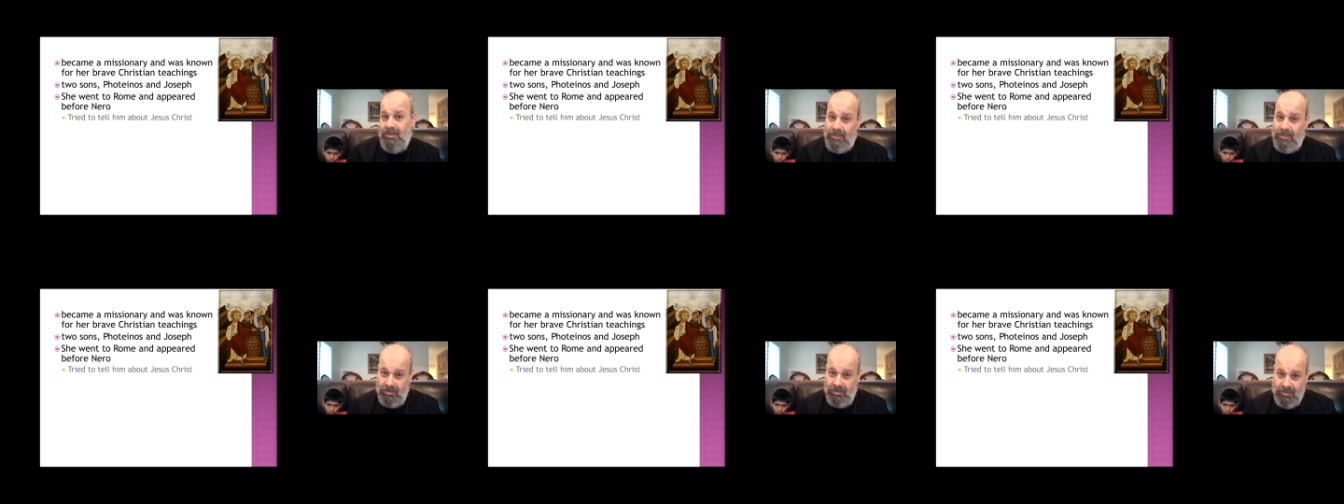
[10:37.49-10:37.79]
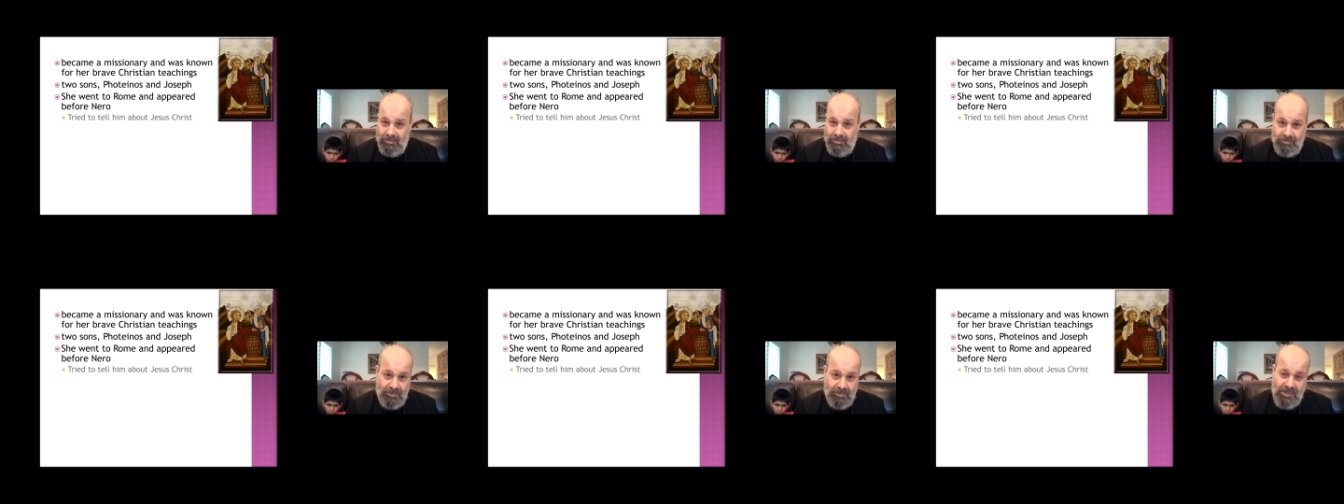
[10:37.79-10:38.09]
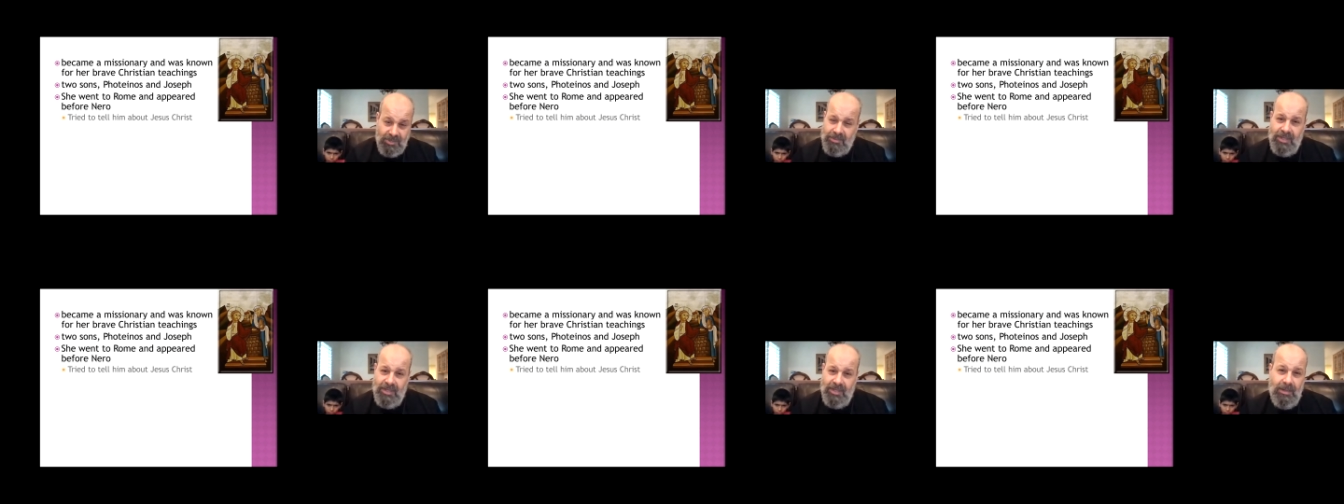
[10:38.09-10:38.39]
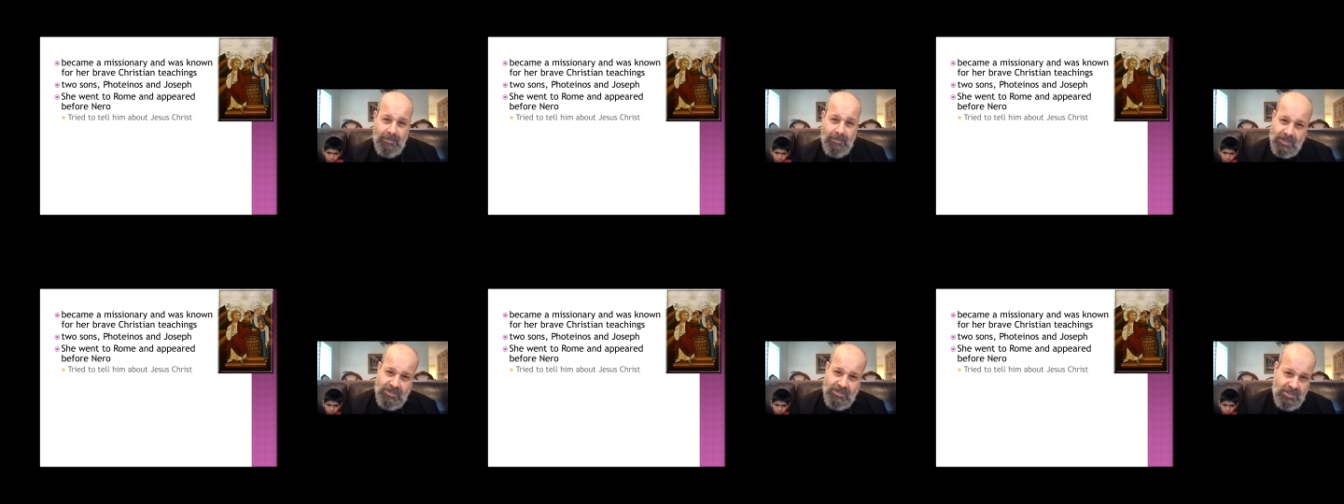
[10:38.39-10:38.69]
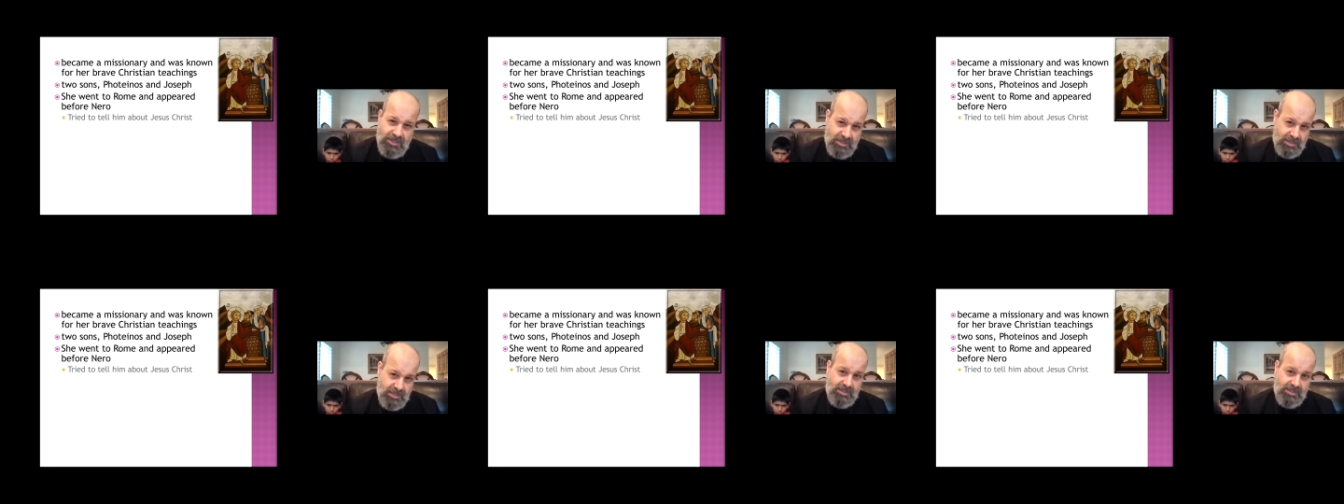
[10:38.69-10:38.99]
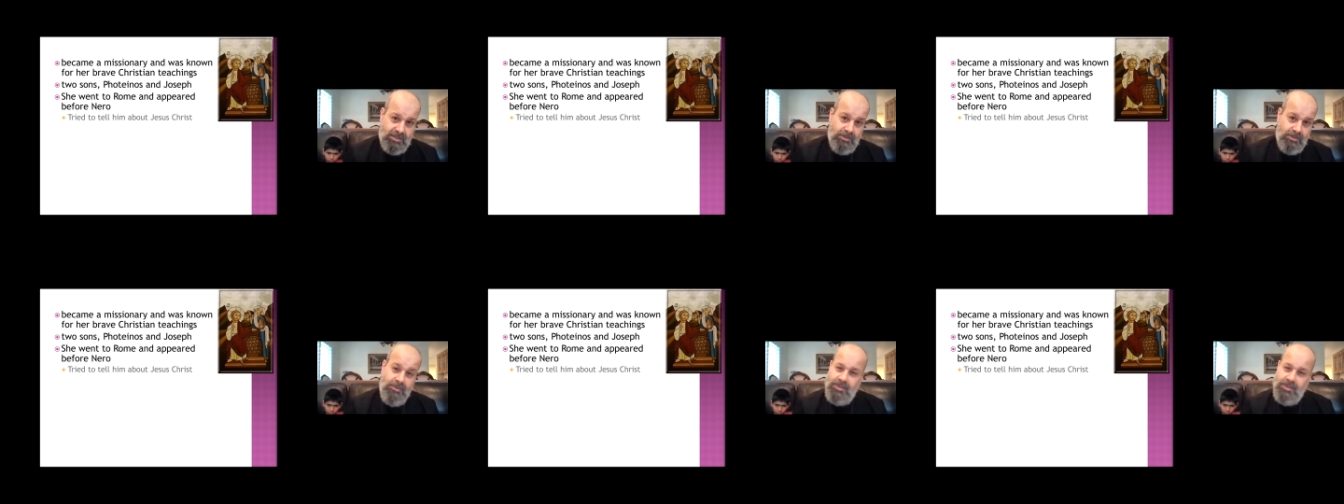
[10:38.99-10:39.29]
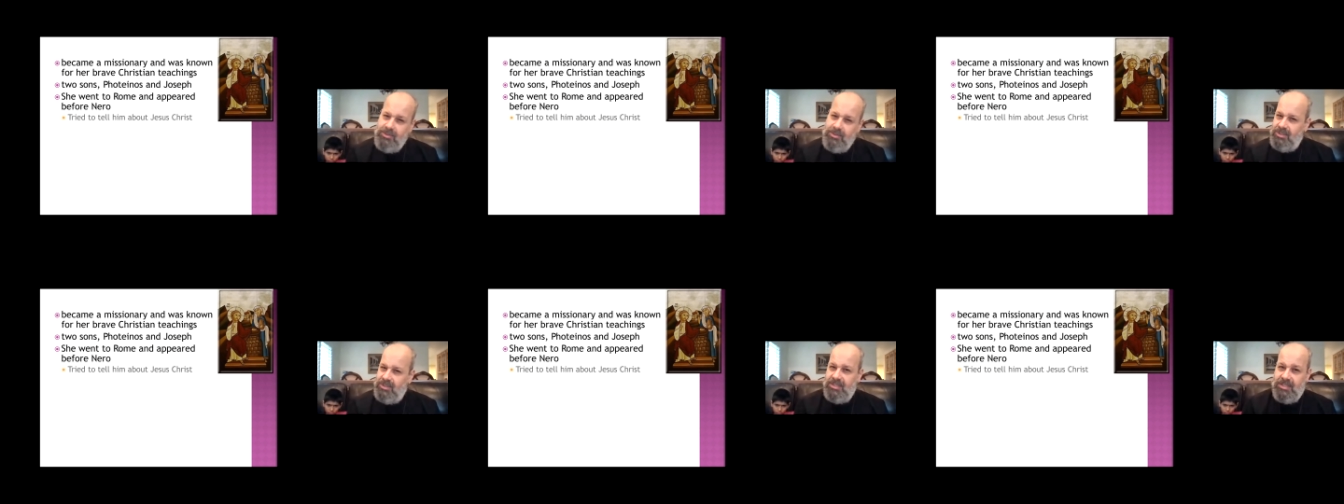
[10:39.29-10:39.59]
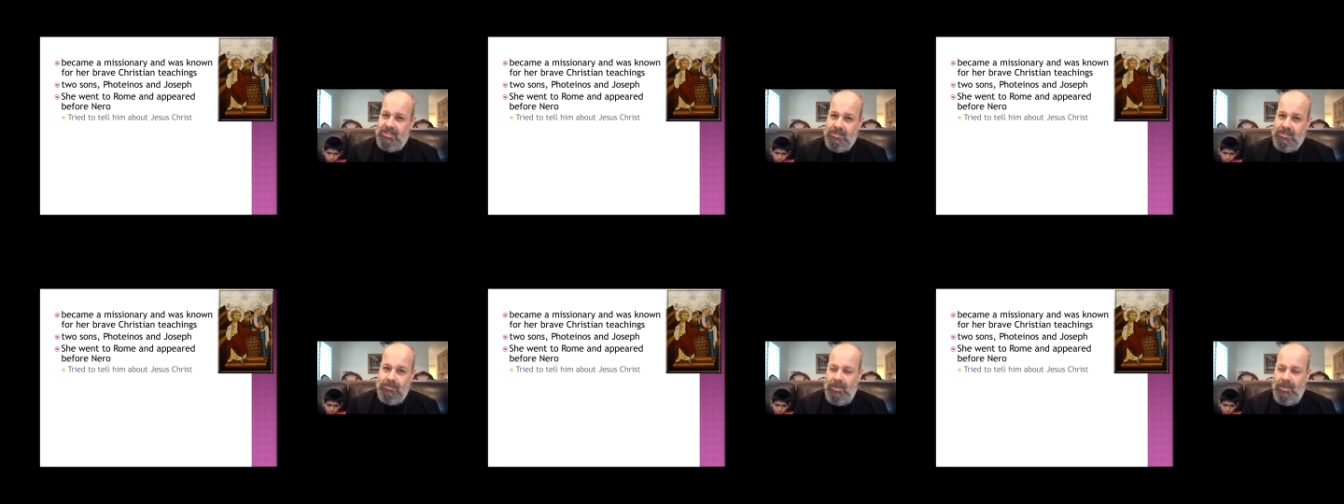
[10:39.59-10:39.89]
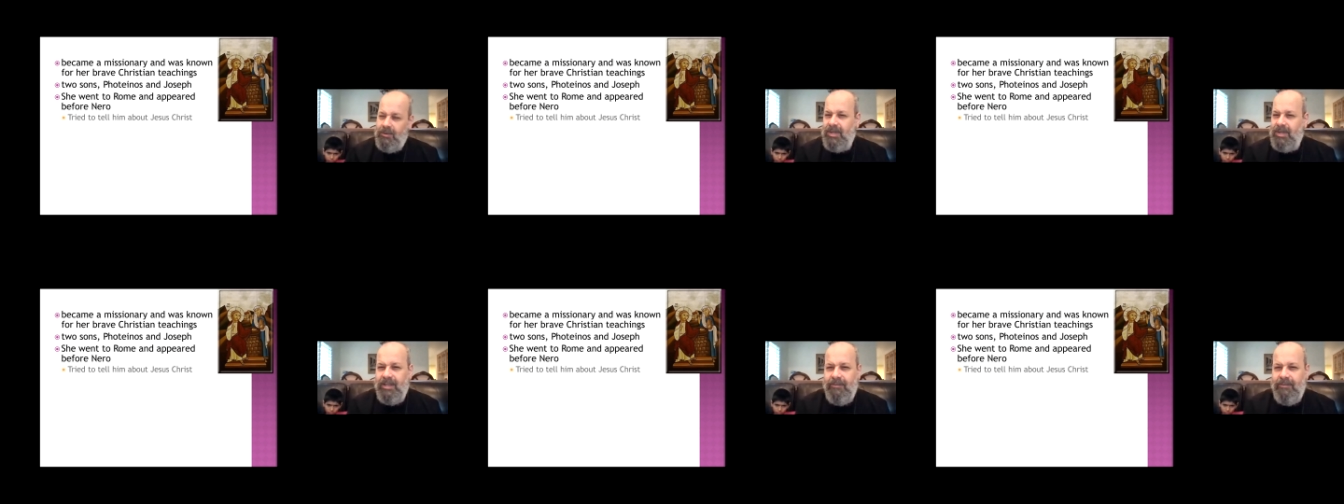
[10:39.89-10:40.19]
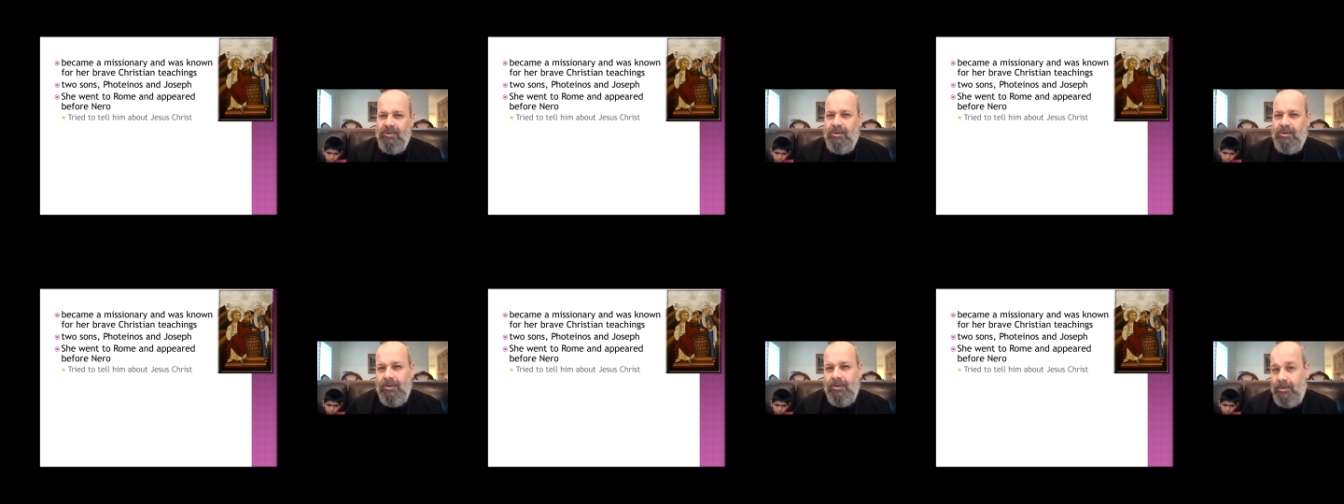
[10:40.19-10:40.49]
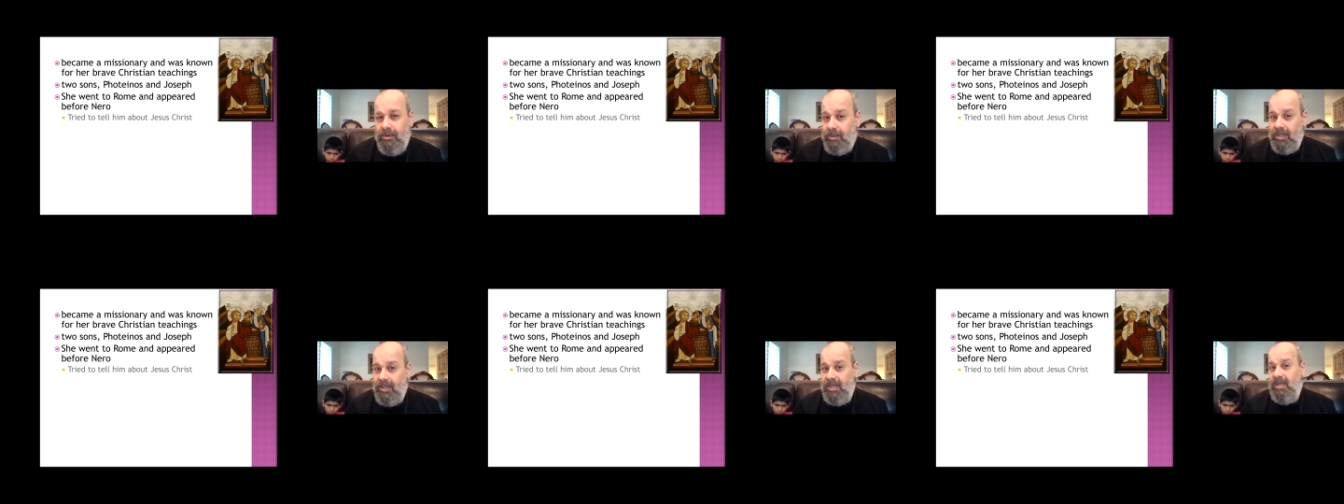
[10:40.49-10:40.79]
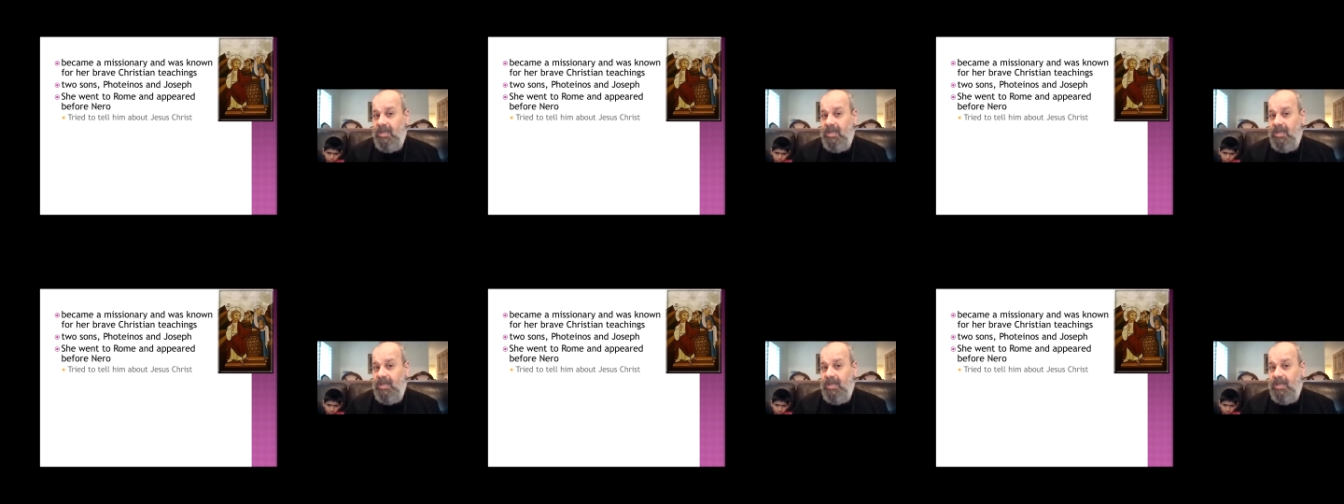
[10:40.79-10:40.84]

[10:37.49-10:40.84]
You know, what do you think about Jesus? Who is Jesus? How have you heard?